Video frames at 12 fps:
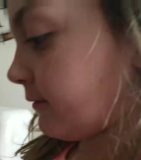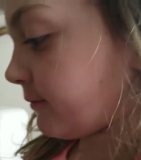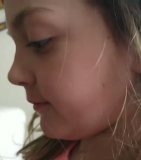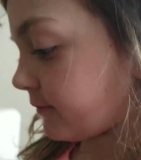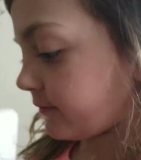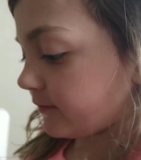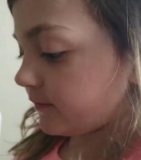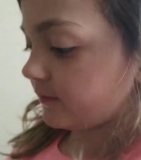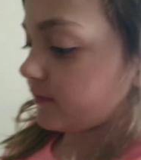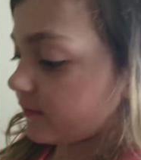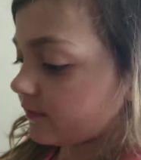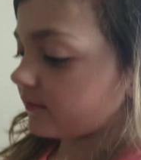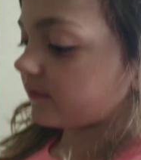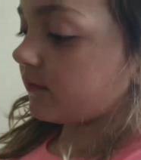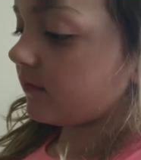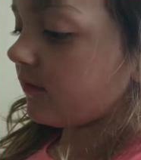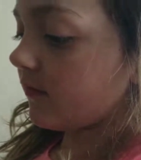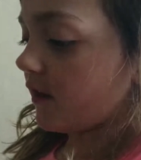them what our friend's nickname
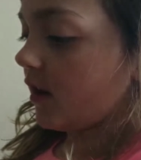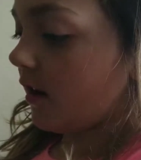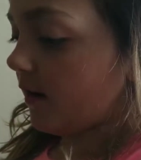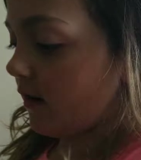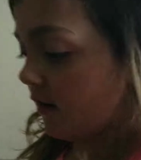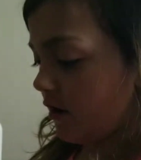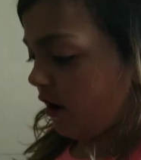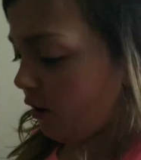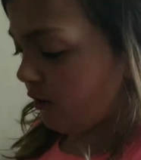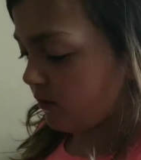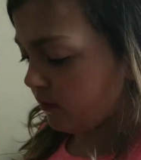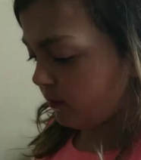is? No.